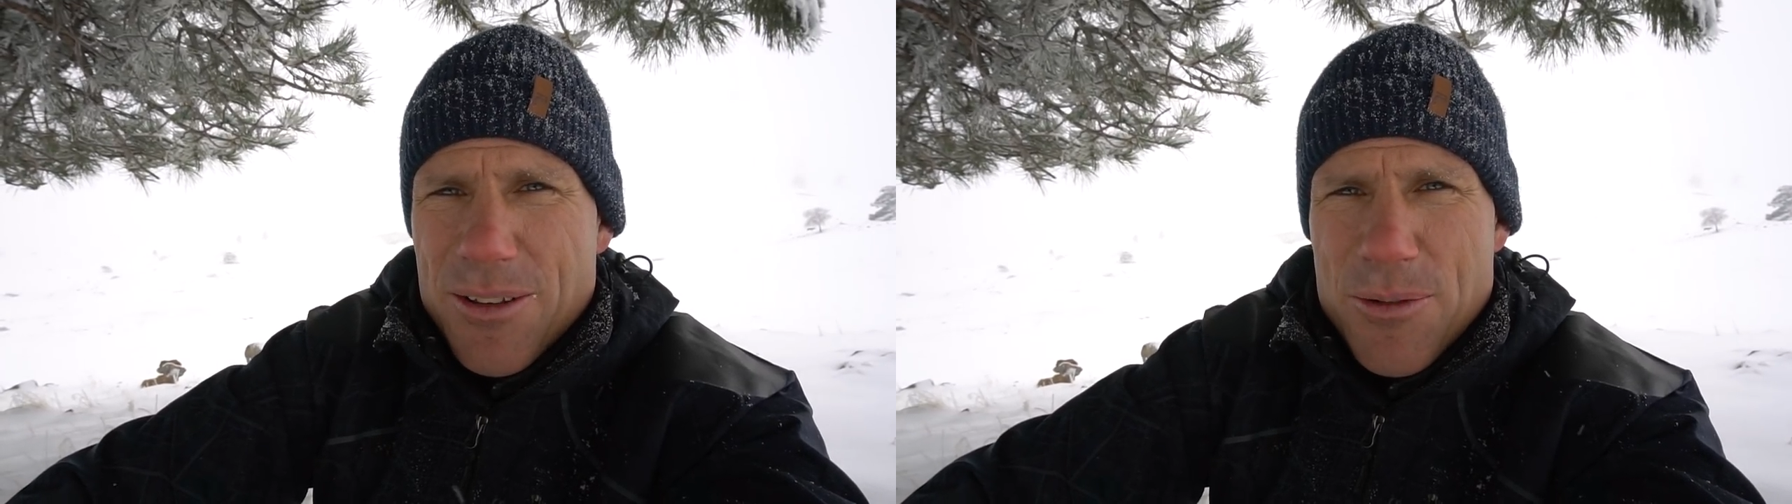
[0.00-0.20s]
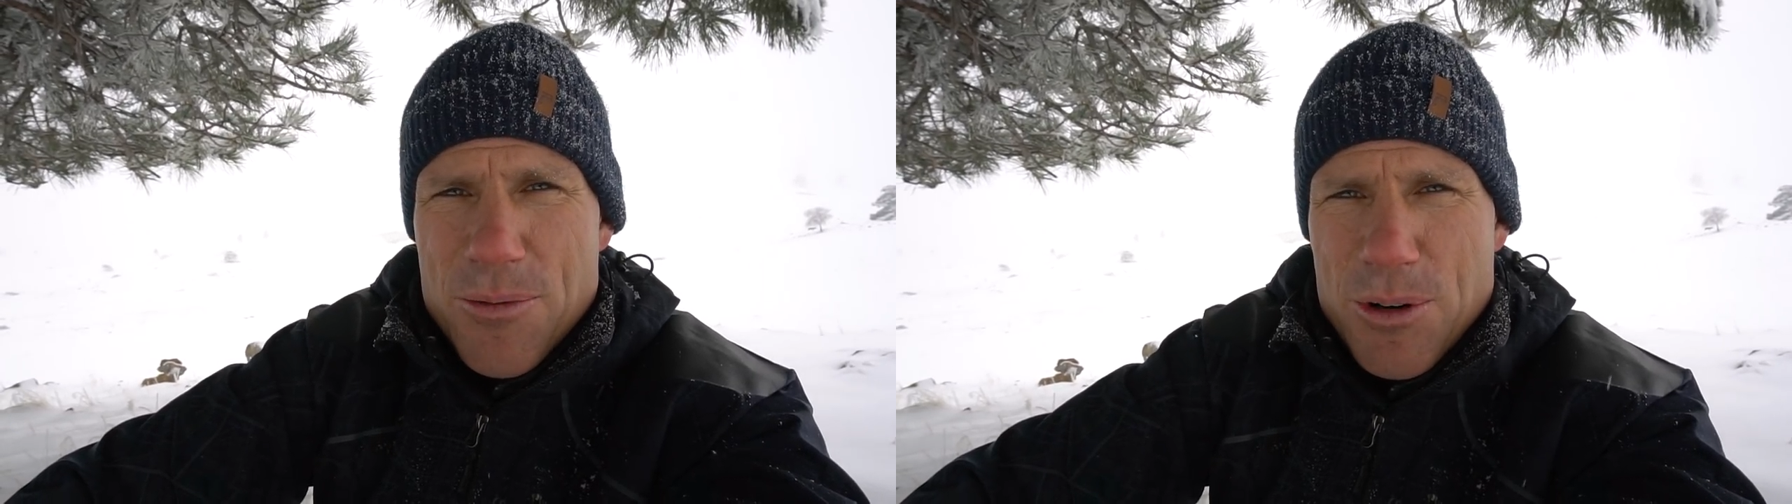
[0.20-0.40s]

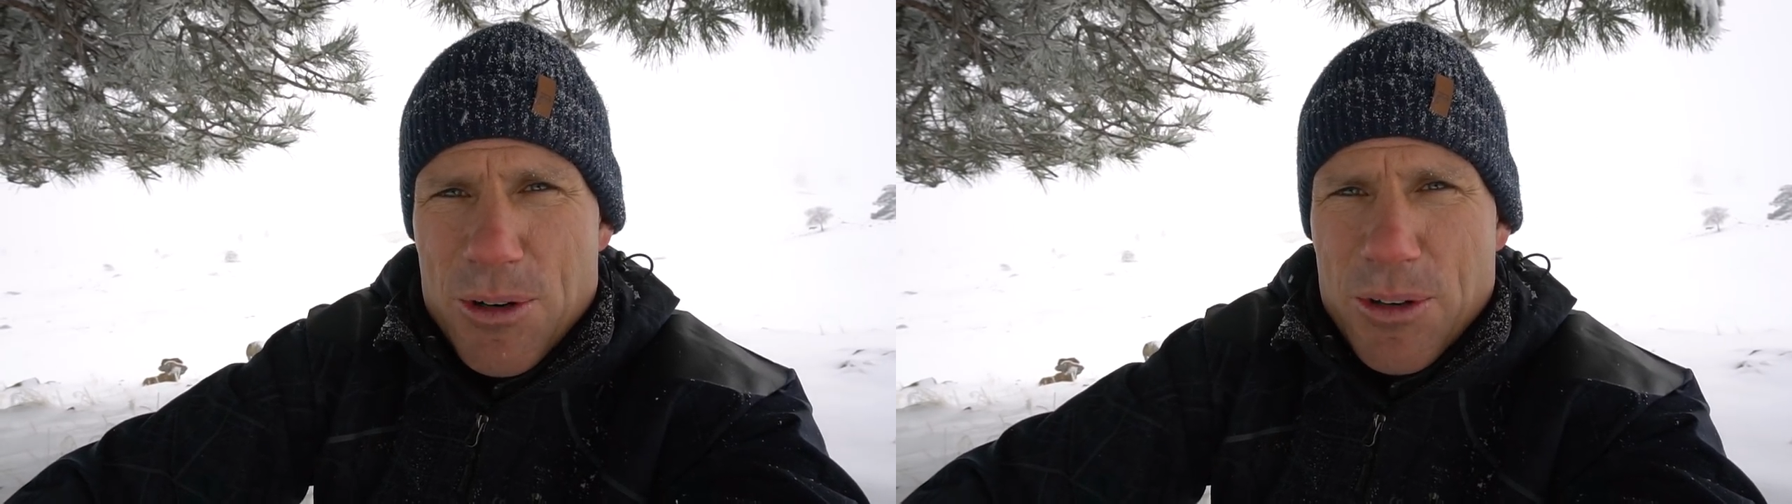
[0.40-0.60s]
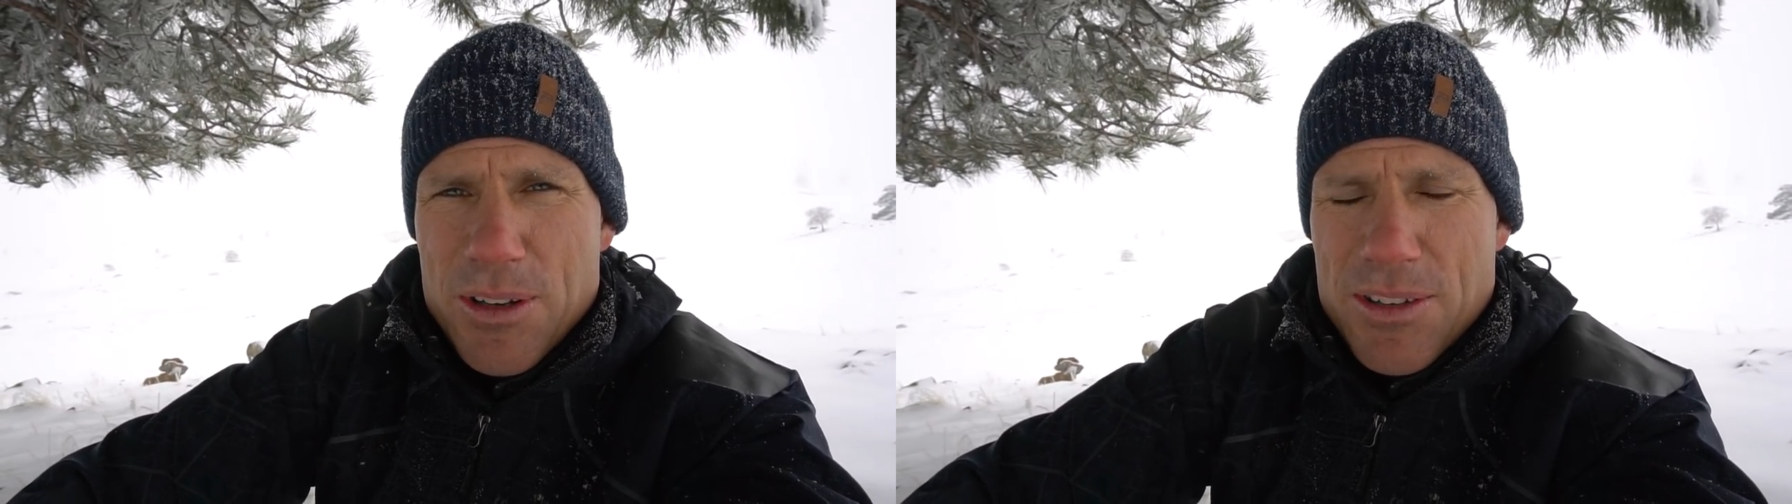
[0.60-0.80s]
The
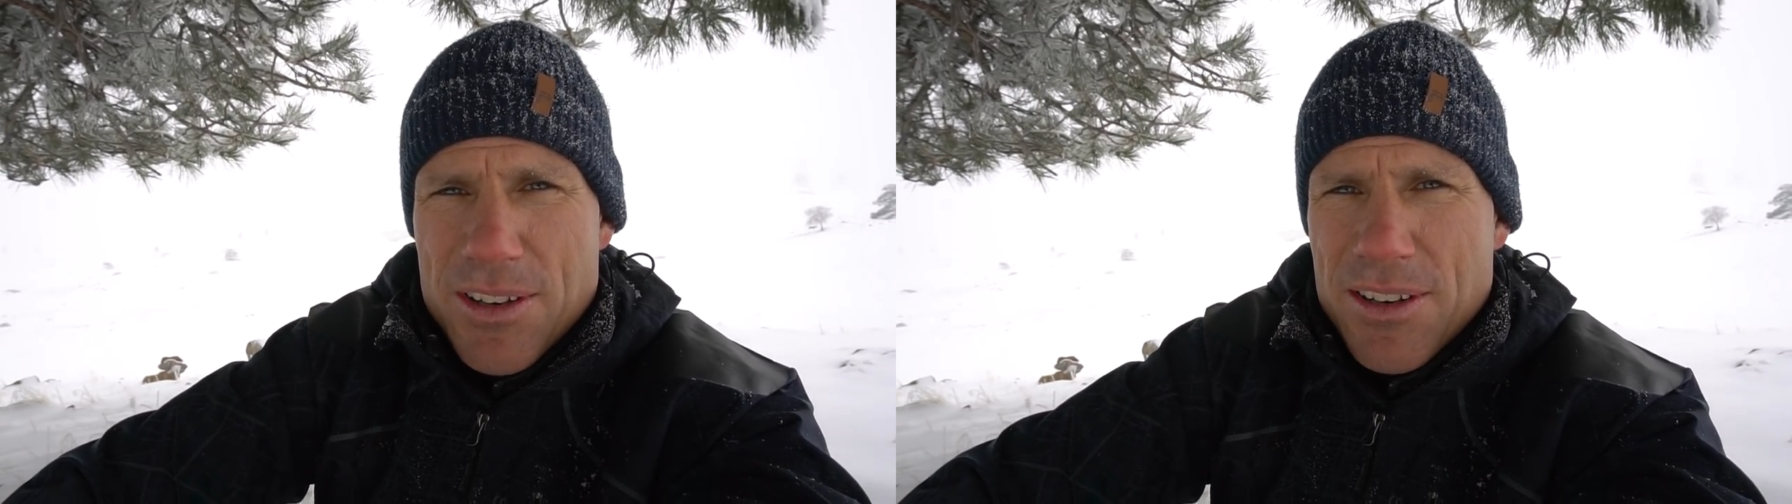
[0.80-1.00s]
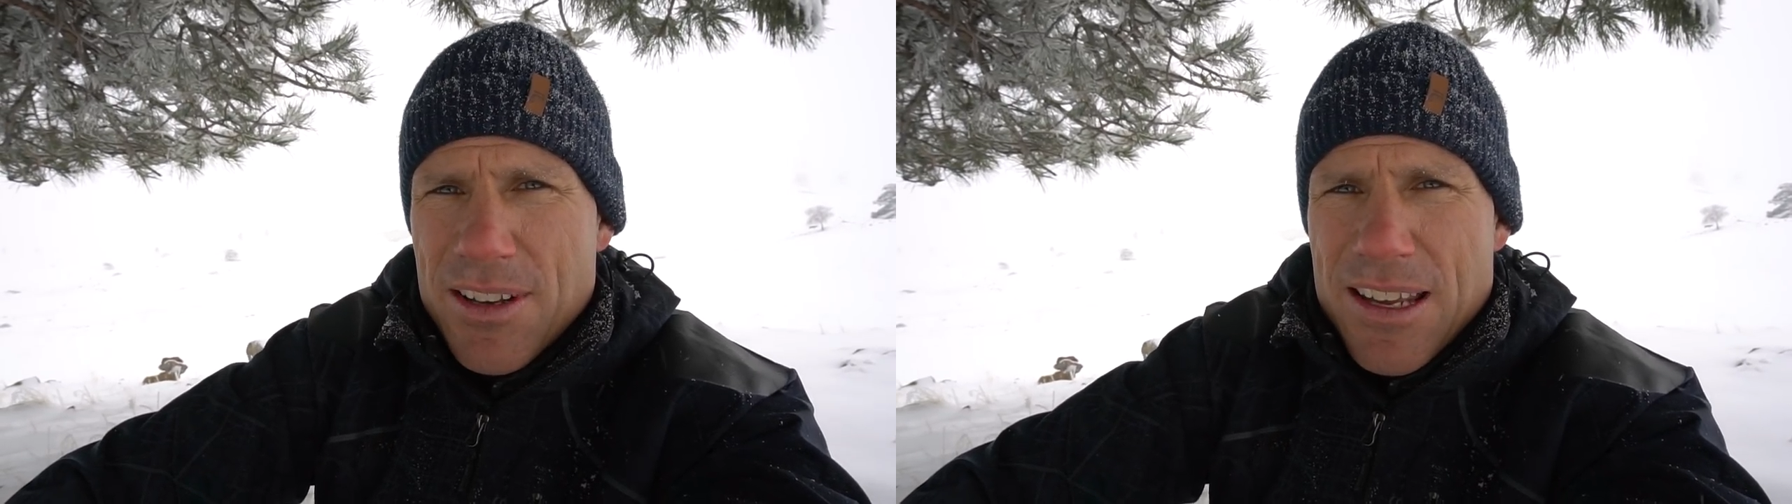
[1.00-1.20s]
world is
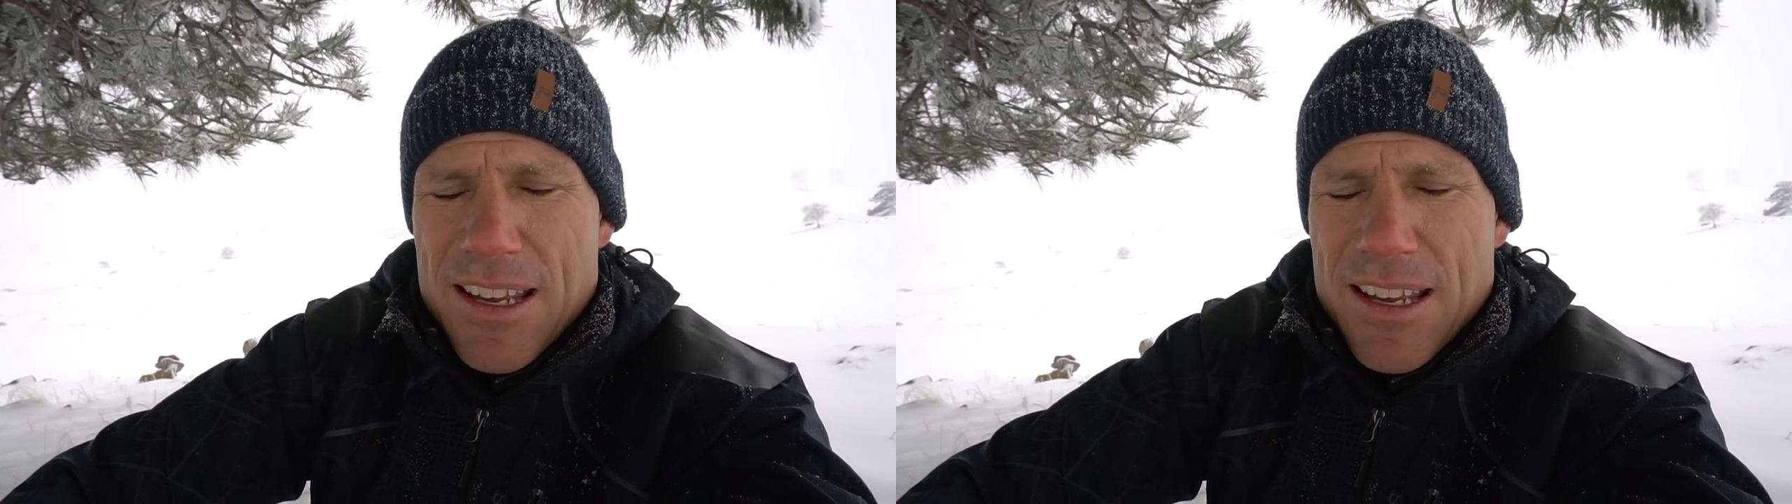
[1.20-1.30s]
in